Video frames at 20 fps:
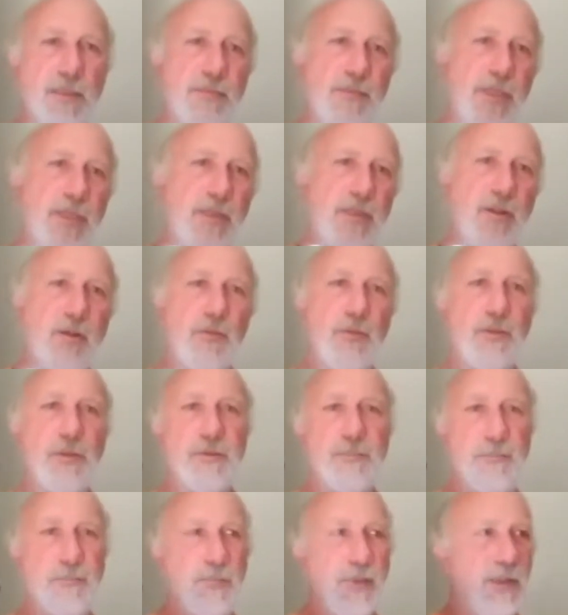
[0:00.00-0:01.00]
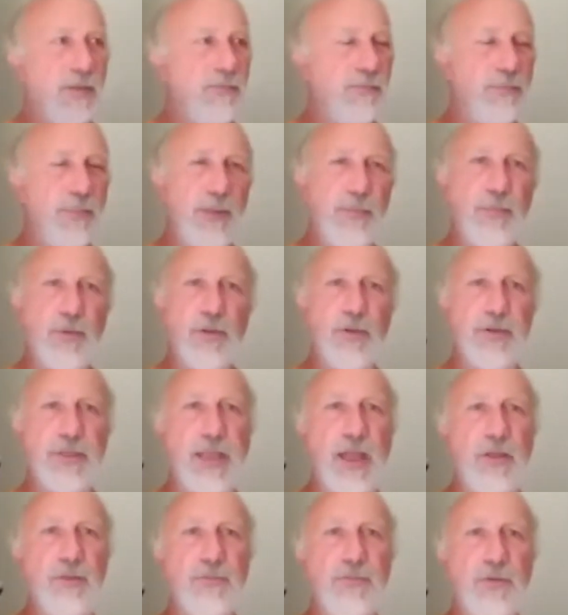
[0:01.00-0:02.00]
I mean, you know, if people are
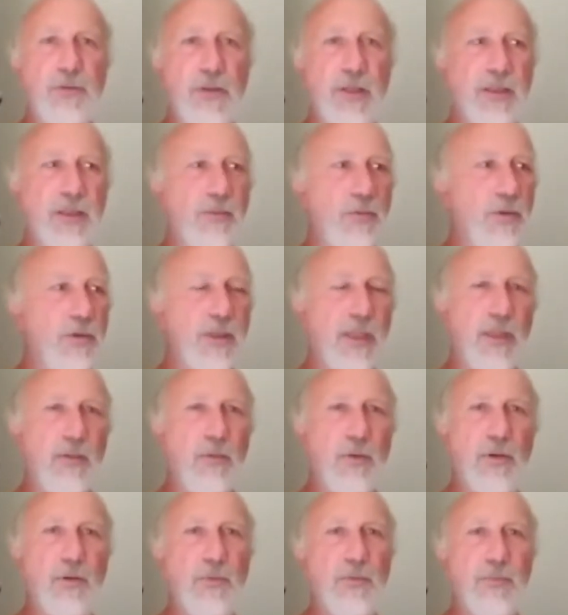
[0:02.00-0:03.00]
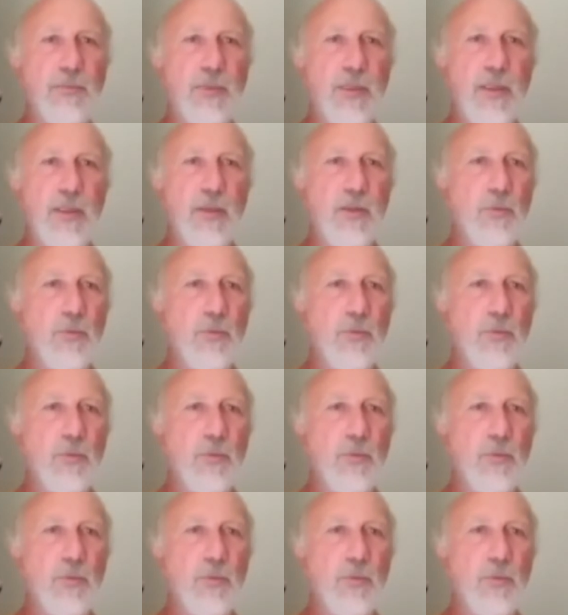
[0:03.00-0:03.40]
doubtful, like, okay, well,